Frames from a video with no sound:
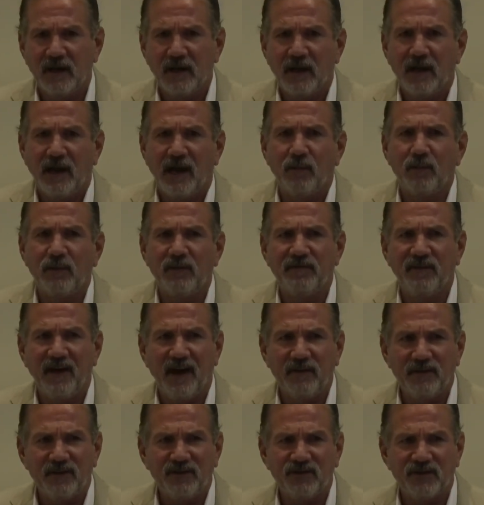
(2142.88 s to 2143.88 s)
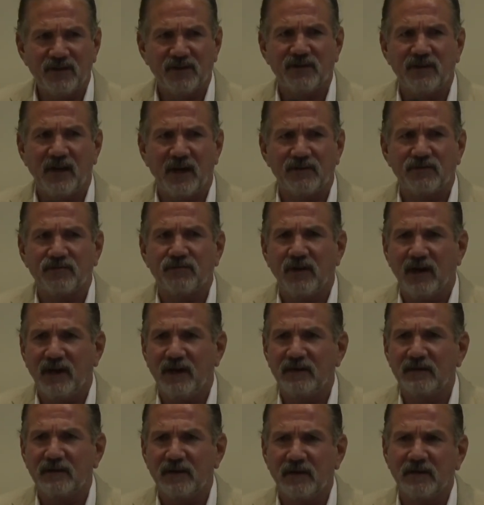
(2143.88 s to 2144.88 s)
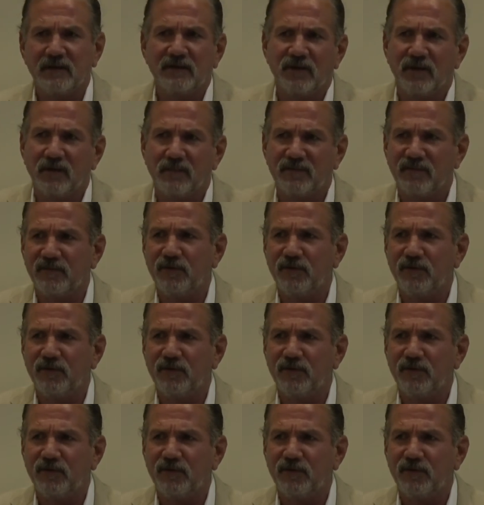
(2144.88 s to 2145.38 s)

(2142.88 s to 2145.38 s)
And we found the success rate in terms